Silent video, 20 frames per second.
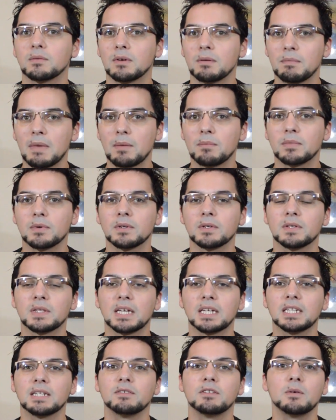remember
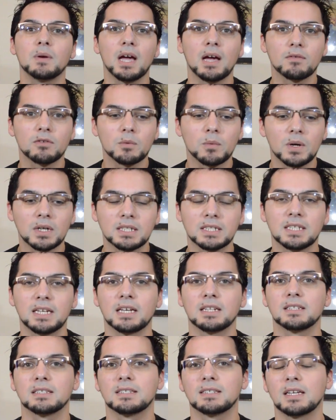that if you ever want to
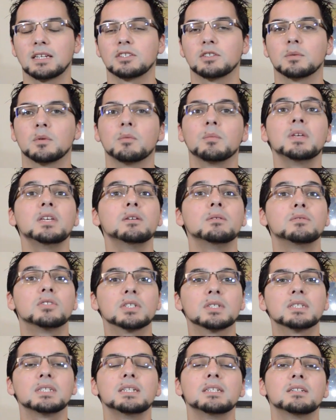get a session with me, you
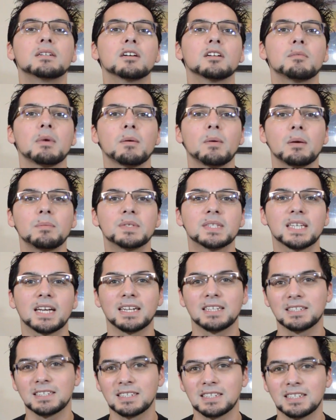just need to go to my
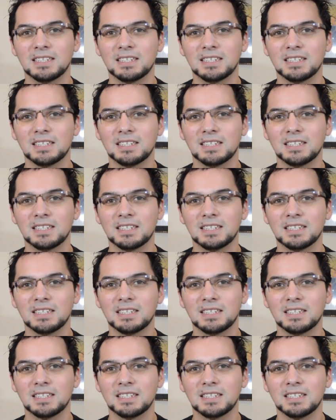website,